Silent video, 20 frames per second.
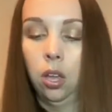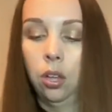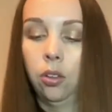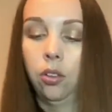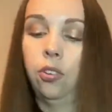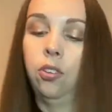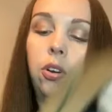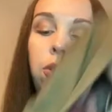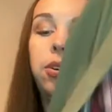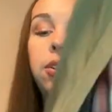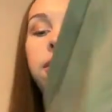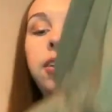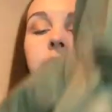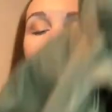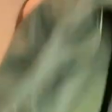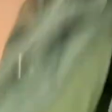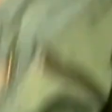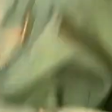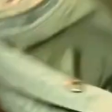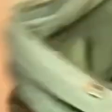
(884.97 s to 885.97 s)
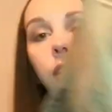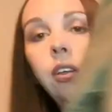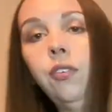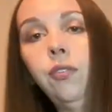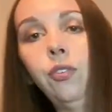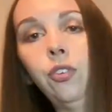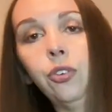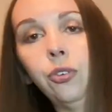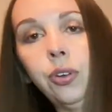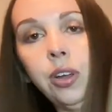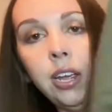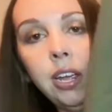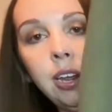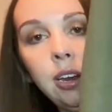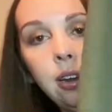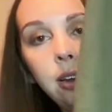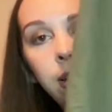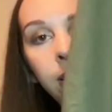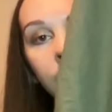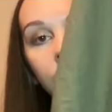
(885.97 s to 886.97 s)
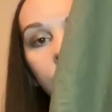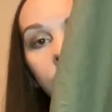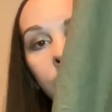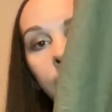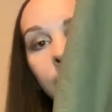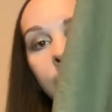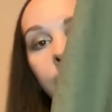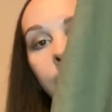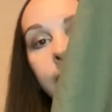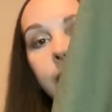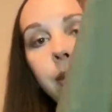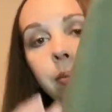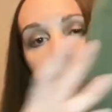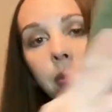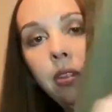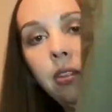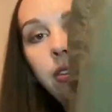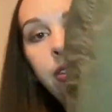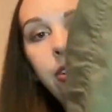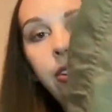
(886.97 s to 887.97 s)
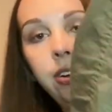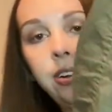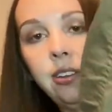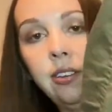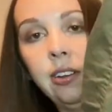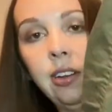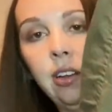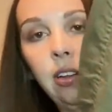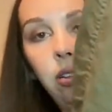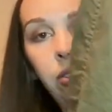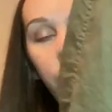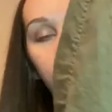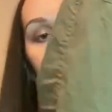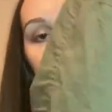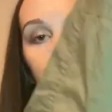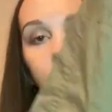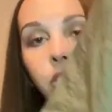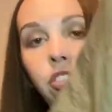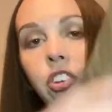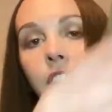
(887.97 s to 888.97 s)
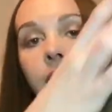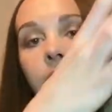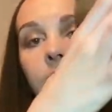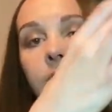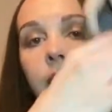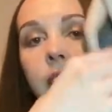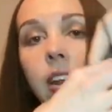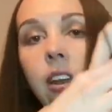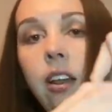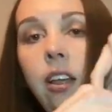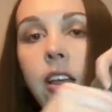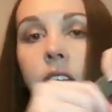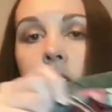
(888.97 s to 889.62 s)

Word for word: so it's like an olive green kind of like military style looking jacket